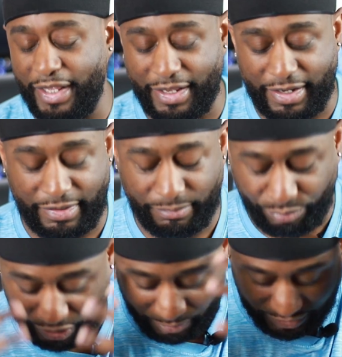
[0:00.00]
and
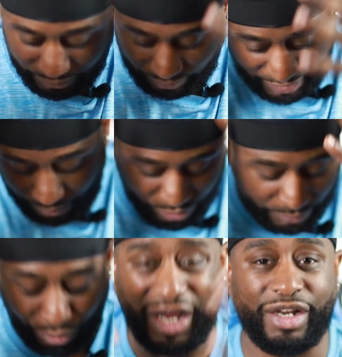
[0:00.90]
pretty much like
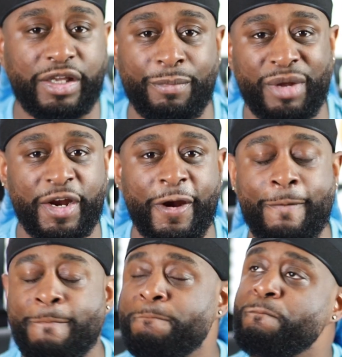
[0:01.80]
put product in my
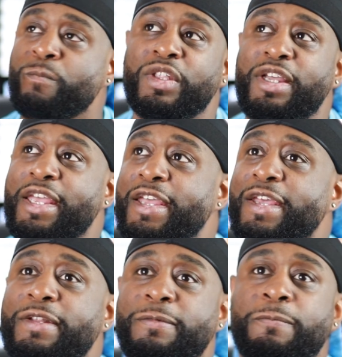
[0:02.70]
hair.
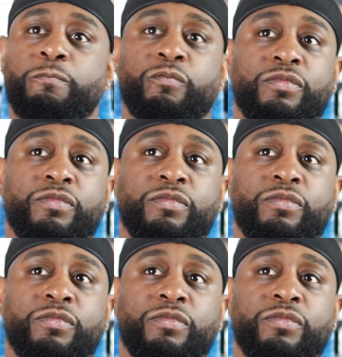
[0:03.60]
And